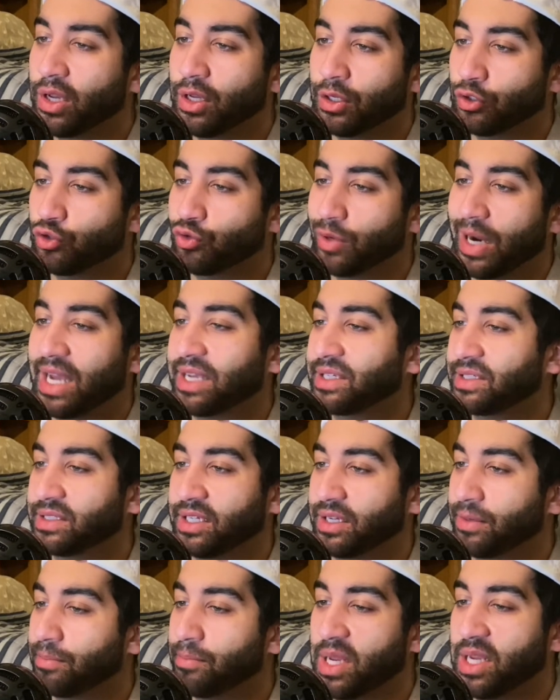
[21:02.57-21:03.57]

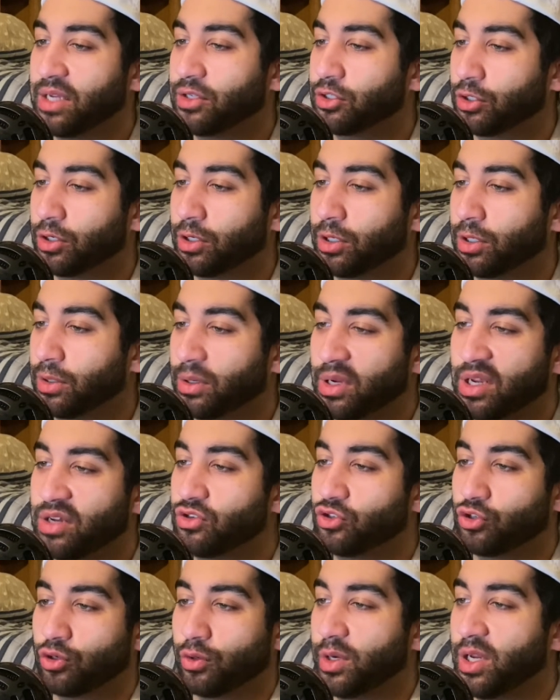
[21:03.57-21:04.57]
drastic major
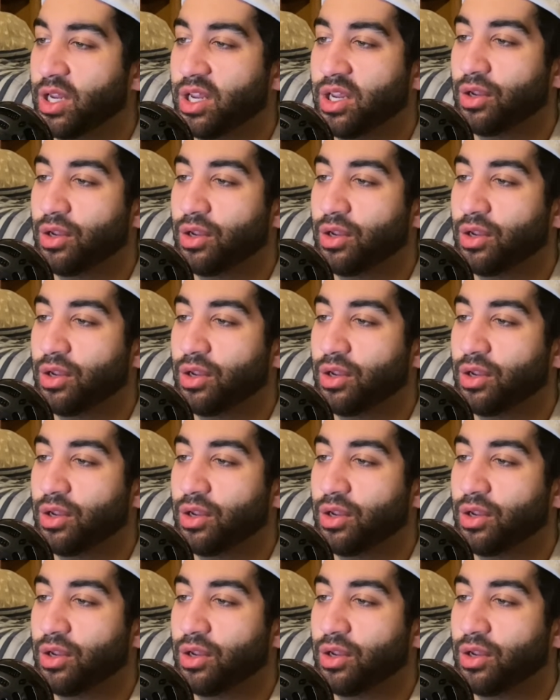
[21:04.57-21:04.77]
injury